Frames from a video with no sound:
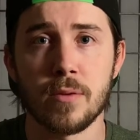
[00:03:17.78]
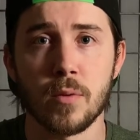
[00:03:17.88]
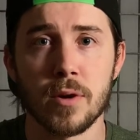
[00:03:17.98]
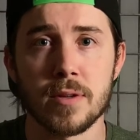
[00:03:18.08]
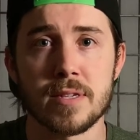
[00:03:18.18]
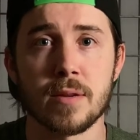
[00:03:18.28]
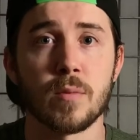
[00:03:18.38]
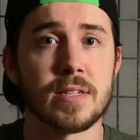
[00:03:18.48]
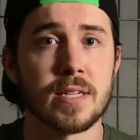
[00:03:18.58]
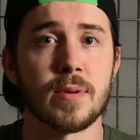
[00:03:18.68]
words and
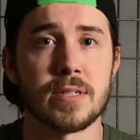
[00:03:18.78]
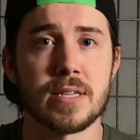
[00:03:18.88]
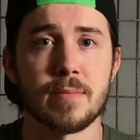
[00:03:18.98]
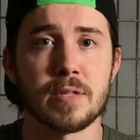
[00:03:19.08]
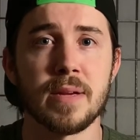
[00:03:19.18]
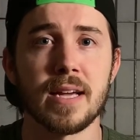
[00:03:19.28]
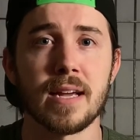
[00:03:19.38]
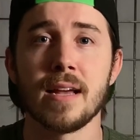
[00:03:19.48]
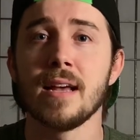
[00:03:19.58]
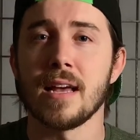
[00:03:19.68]
when someone stops speaking,